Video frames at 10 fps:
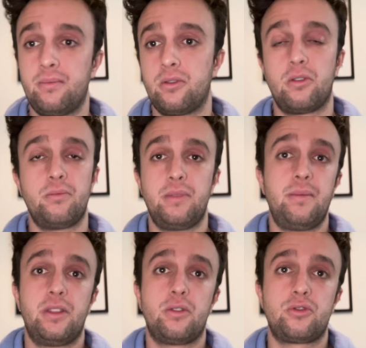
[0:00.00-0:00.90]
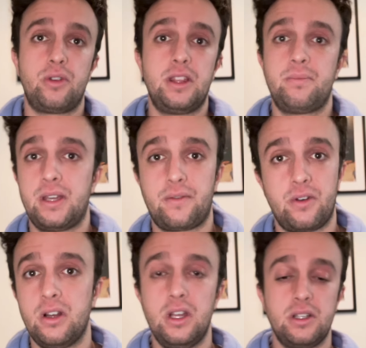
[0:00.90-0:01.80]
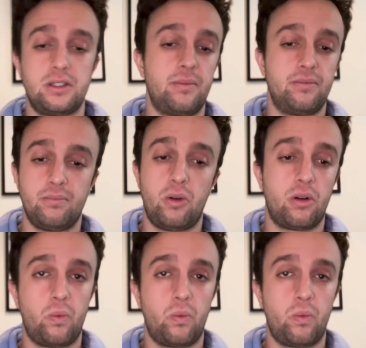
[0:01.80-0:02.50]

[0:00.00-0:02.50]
or maybe they'll trade the pick for some more